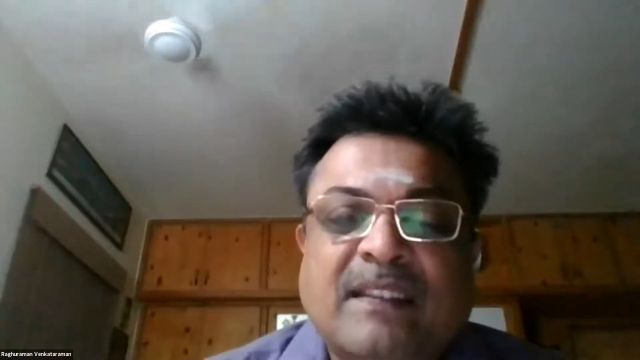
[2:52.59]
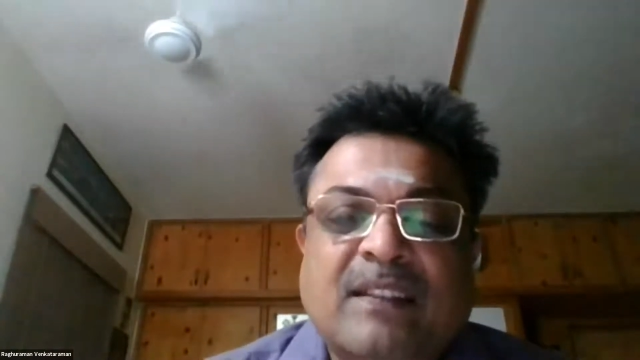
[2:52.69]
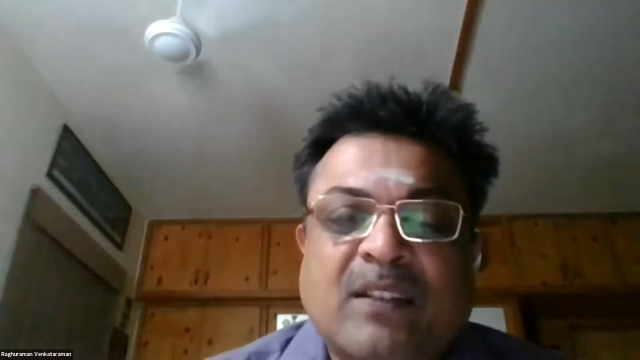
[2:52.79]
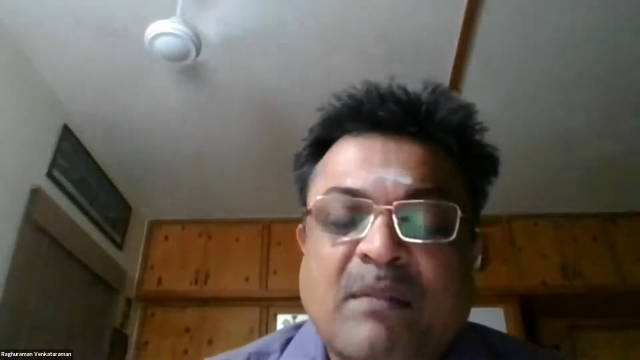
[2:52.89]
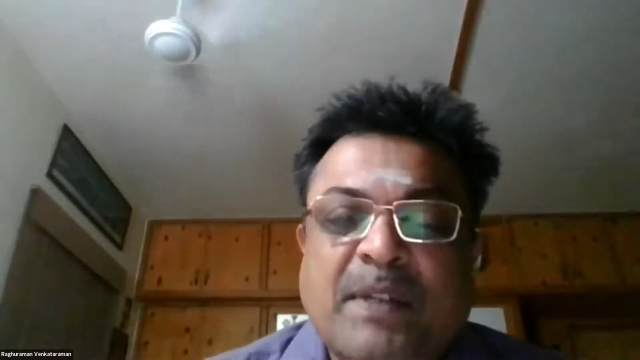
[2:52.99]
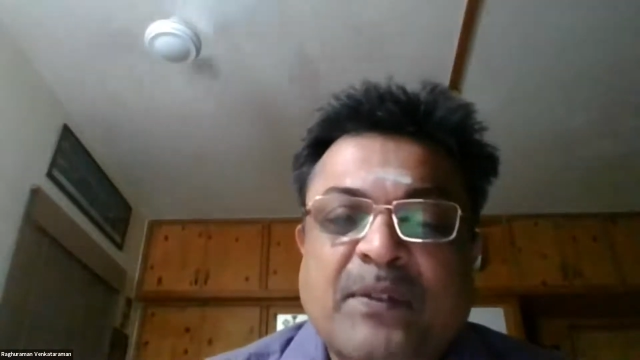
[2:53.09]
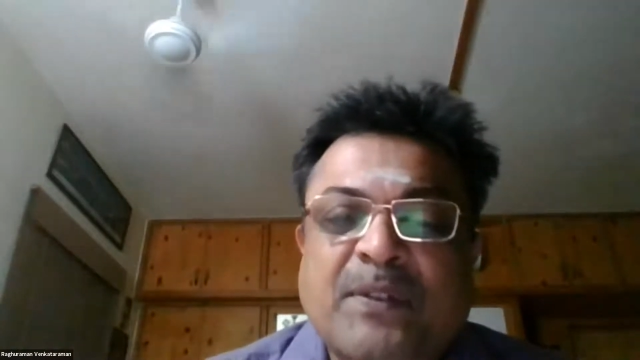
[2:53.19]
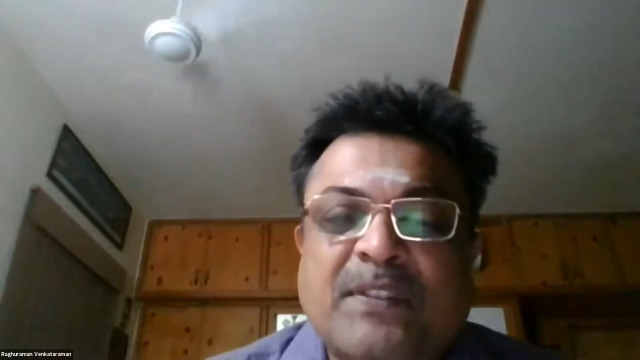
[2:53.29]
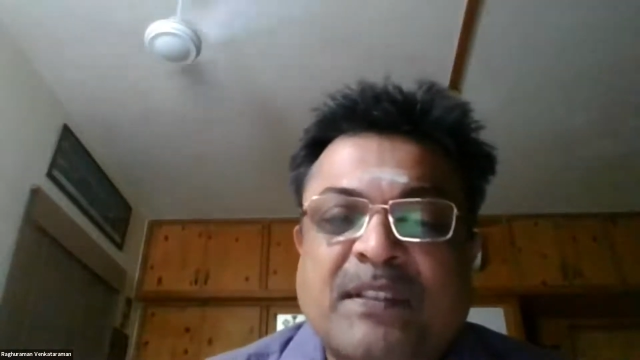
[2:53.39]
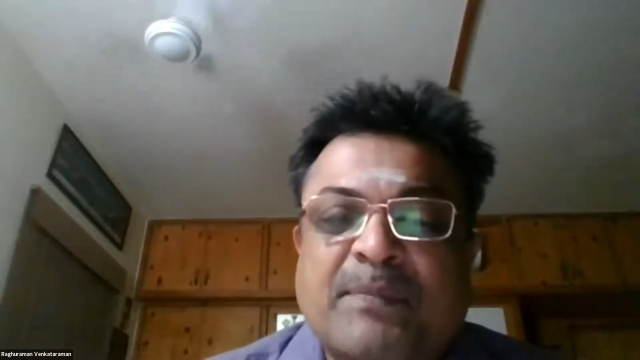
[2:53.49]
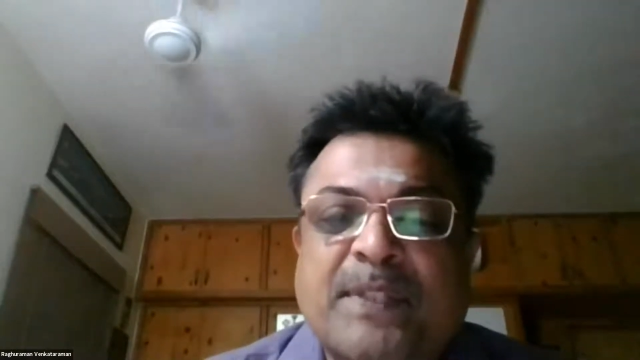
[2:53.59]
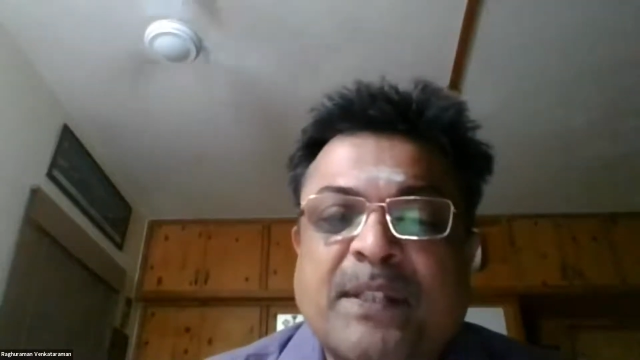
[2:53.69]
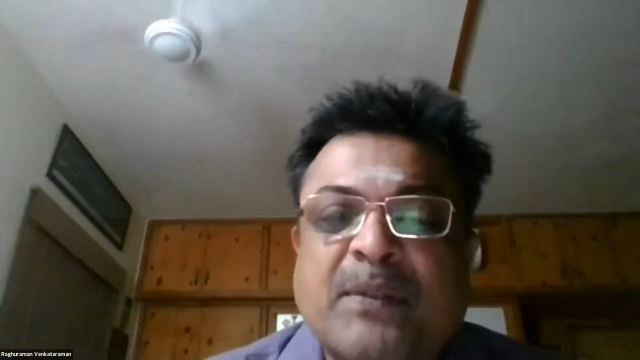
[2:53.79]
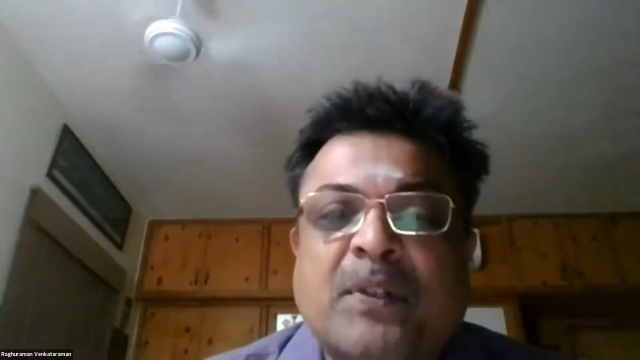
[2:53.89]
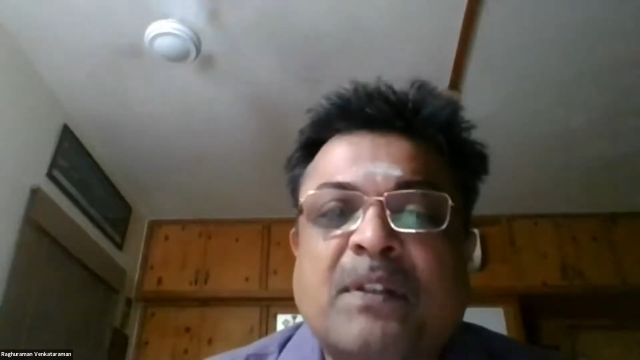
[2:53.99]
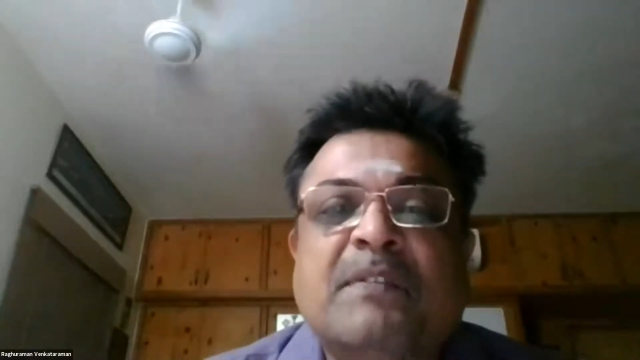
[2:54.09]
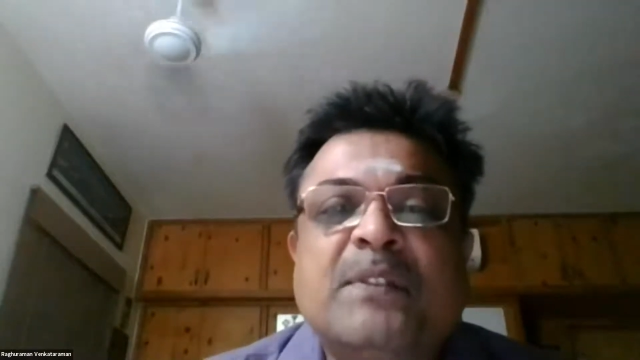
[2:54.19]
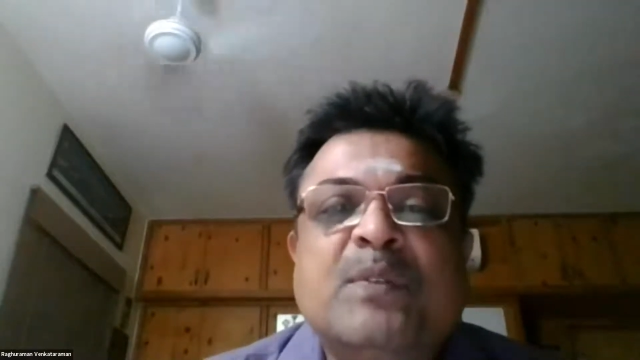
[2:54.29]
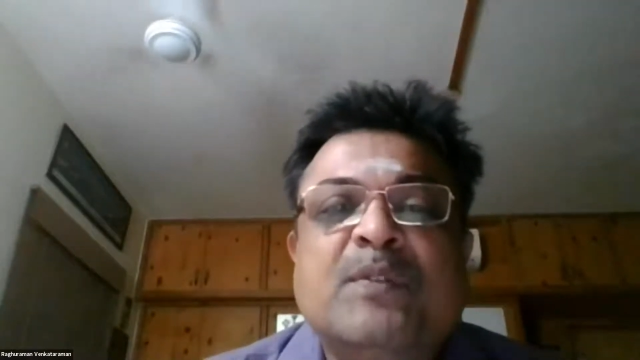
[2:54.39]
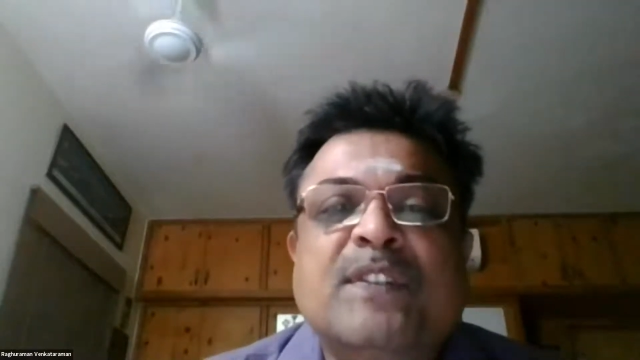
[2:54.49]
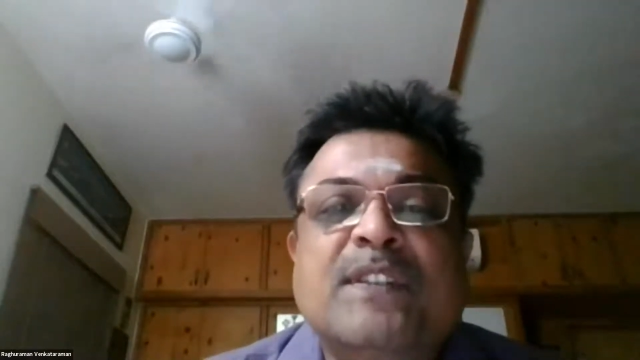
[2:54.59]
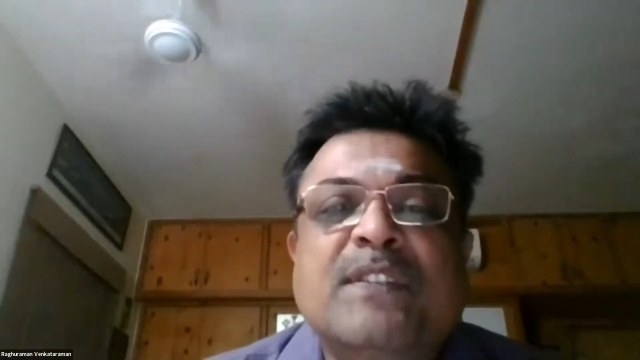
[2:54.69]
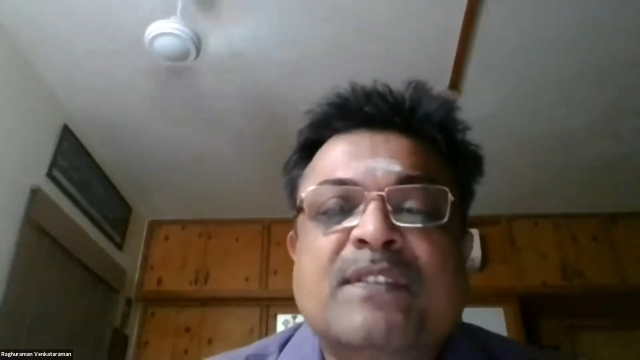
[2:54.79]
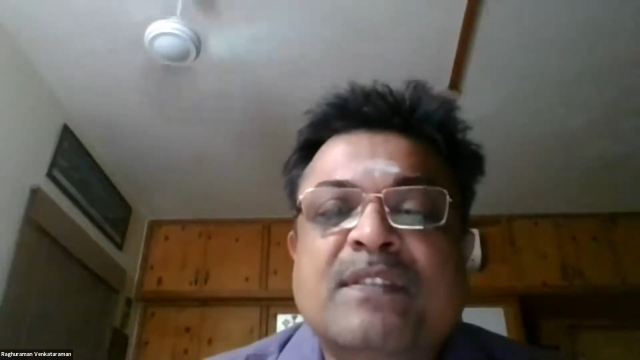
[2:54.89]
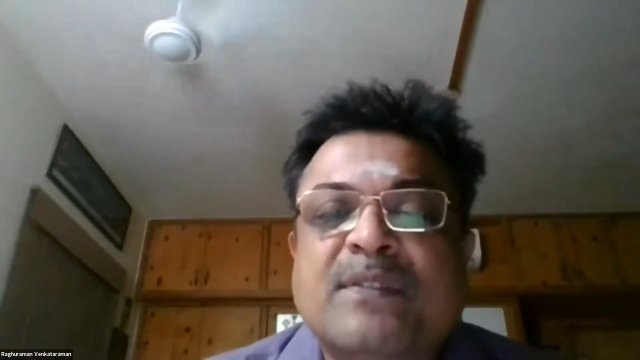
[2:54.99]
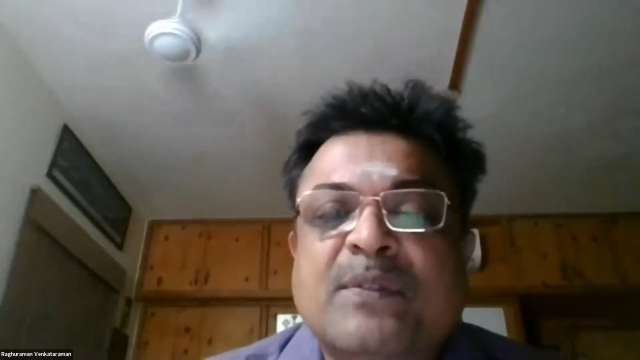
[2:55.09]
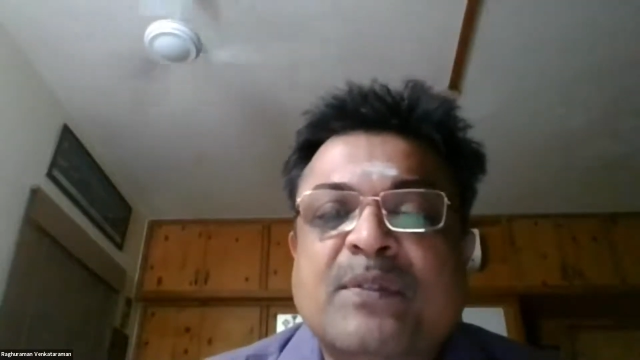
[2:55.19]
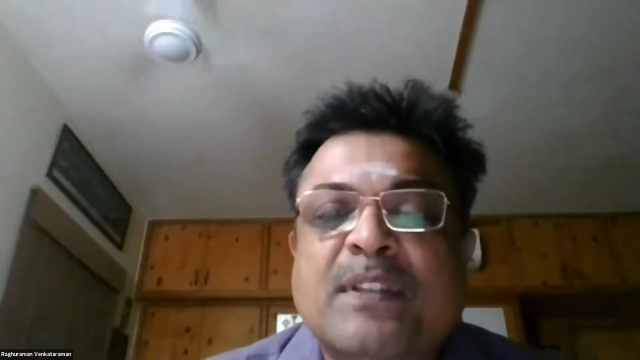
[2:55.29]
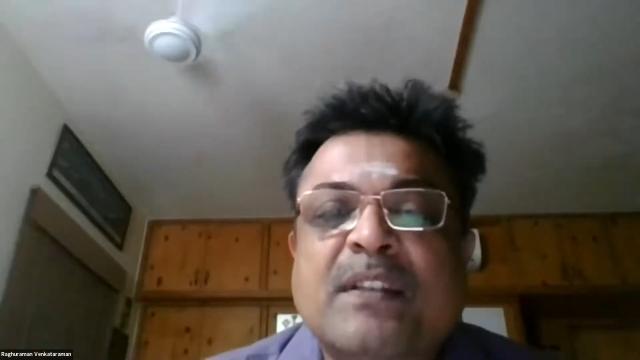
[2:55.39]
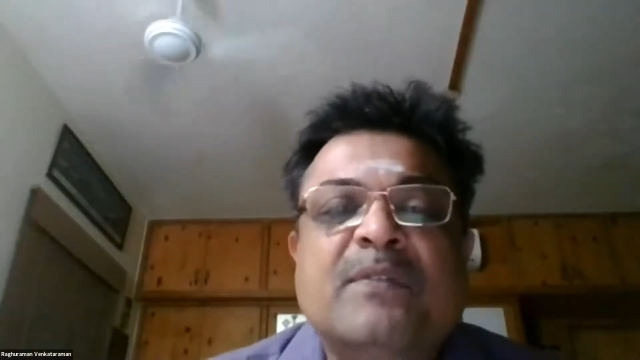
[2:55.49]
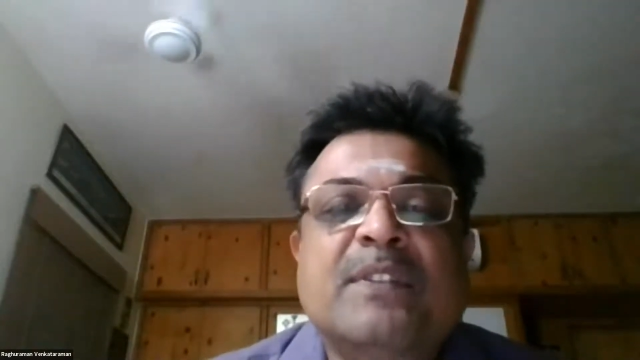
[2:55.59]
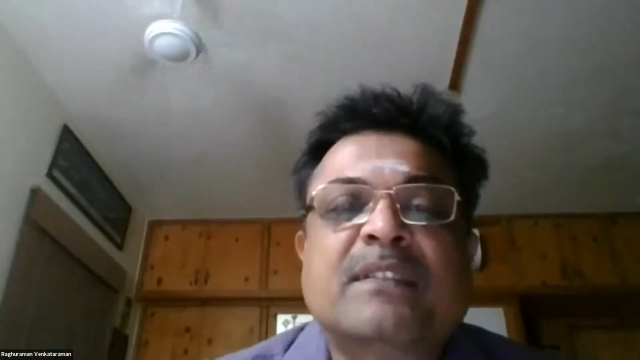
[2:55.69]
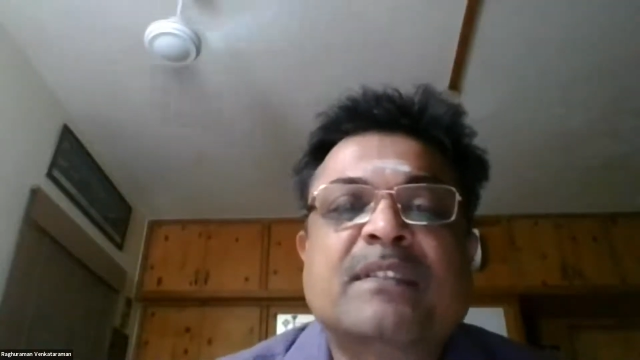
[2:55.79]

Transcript: Coming to the subject, what I will do first is to deal with